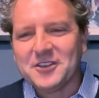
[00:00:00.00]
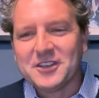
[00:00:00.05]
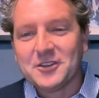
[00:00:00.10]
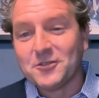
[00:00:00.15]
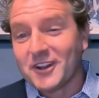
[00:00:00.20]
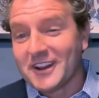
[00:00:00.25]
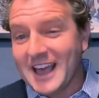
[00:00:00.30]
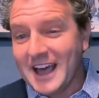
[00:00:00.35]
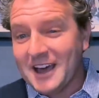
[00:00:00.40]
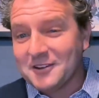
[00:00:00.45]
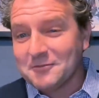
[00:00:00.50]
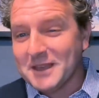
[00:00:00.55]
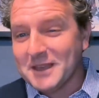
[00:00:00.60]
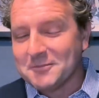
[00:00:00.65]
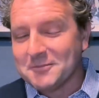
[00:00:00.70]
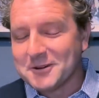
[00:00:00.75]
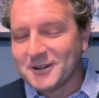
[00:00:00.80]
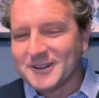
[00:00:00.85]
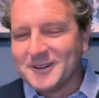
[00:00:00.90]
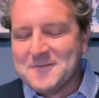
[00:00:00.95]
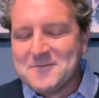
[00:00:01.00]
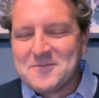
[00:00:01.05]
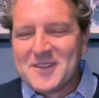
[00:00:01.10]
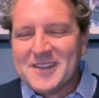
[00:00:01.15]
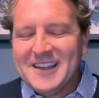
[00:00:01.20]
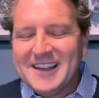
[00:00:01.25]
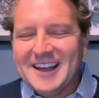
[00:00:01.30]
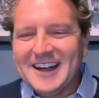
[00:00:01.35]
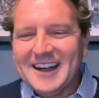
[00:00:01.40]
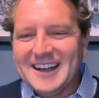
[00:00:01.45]
out you can run out of paper.
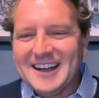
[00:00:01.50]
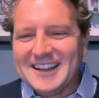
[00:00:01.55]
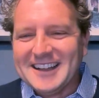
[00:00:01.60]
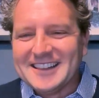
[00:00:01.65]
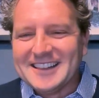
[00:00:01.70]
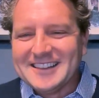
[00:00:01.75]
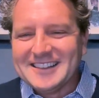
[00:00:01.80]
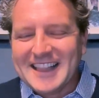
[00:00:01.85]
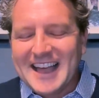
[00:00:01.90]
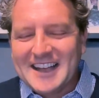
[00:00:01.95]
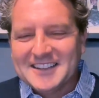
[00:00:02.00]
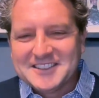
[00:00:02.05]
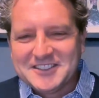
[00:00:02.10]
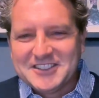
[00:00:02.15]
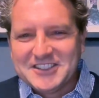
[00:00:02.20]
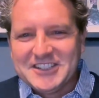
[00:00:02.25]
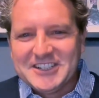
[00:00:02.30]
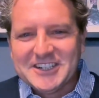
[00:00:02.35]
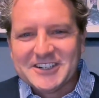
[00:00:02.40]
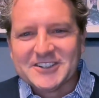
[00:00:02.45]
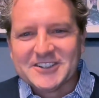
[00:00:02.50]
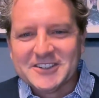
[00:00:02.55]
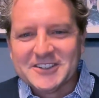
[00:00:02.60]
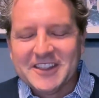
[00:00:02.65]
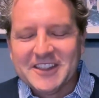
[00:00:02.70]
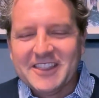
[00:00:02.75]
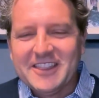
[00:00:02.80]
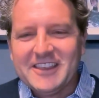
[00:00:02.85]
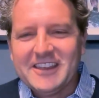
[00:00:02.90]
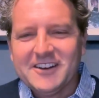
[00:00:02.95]
Last
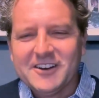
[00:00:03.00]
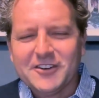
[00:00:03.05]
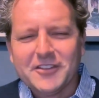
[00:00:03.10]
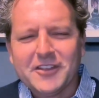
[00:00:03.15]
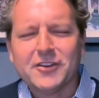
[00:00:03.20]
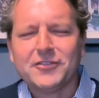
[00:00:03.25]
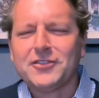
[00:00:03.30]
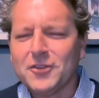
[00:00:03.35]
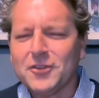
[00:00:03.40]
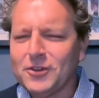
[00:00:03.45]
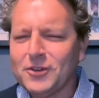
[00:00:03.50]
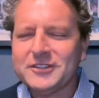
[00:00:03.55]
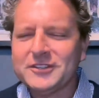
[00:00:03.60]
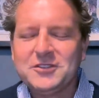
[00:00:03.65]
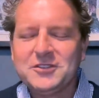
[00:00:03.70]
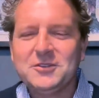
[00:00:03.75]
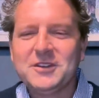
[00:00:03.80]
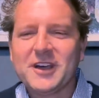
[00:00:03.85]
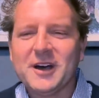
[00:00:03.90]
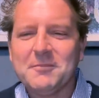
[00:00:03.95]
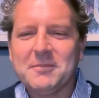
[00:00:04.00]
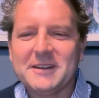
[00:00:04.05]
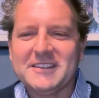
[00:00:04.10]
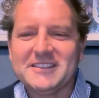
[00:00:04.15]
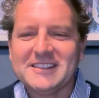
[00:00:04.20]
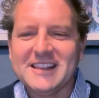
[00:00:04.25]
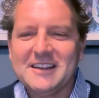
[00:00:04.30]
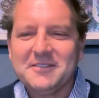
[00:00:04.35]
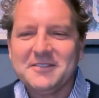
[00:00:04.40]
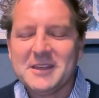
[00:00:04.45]
year, there's only two
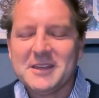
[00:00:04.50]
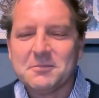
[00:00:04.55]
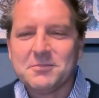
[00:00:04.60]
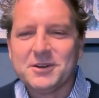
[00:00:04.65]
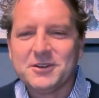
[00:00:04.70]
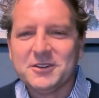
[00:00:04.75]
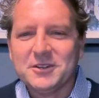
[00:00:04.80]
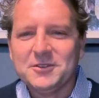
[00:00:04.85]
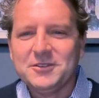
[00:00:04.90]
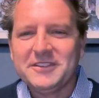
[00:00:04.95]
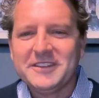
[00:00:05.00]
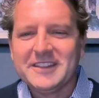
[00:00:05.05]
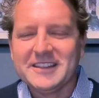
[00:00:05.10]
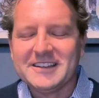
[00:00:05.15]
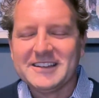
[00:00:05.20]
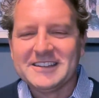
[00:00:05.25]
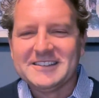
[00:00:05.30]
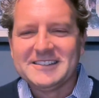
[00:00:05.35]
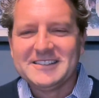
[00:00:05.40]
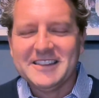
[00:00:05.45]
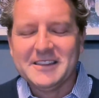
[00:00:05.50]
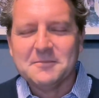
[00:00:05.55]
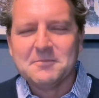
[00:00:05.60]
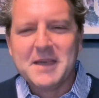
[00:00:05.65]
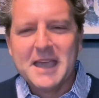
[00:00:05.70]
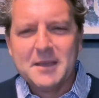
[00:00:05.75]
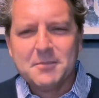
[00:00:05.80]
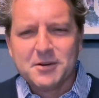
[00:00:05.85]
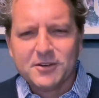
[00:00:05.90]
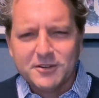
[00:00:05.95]
companies left that produce the
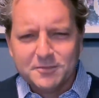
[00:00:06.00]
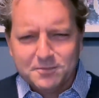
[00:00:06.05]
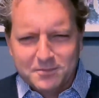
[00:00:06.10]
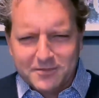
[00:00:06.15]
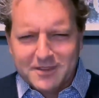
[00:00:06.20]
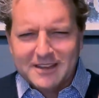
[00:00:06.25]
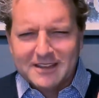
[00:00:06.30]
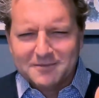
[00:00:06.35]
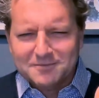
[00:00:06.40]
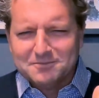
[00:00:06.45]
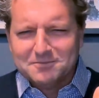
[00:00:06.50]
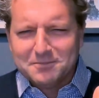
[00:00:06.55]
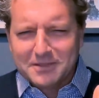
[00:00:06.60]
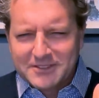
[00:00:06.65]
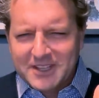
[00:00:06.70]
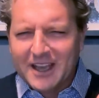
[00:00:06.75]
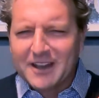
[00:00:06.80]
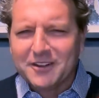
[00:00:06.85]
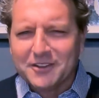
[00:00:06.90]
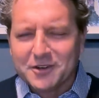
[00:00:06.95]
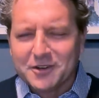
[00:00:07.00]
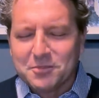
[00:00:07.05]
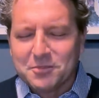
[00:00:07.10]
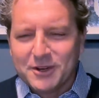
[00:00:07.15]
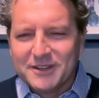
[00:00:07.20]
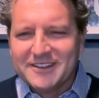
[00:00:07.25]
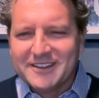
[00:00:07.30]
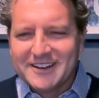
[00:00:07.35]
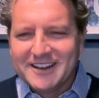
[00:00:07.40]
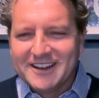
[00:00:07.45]
paper that titles are
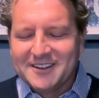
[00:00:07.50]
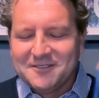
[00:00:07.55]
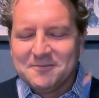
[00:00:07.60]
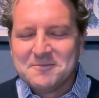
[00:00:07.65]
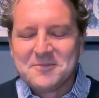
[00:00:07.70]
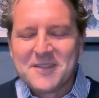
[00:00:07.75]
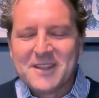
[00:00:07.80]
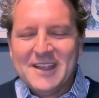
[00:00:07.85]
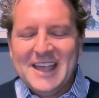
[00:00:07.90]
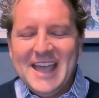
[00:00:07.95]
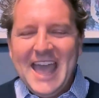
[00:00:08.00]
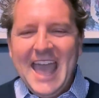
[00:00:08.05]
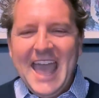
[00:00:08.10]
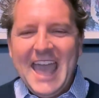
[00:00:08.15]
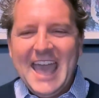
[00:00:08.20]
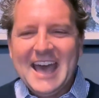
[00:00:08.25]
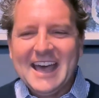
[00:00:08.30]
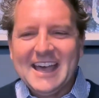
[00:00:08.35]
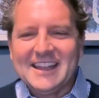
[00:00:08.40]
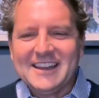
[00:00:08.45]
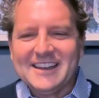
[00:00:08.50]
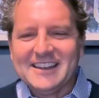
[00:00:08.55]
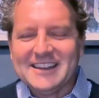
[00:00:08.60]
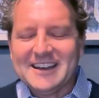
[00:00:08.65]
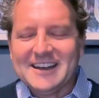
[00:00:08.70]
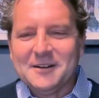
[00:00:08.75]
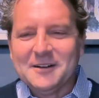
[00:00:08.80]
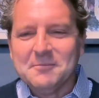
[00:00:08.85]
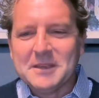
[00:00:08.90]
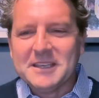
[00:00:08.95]
printed on. And
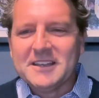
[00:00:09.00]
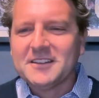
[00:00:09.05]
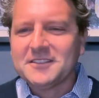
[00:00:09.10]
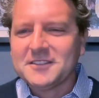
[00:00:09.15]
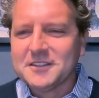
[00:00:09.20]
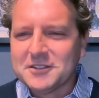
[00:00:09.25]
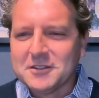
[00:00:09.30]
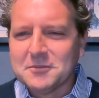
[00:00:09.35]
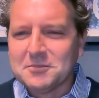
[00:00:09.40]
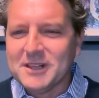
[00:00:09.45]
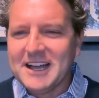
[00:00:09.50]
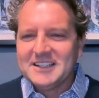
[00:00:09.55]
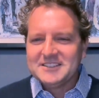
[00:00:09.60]
because of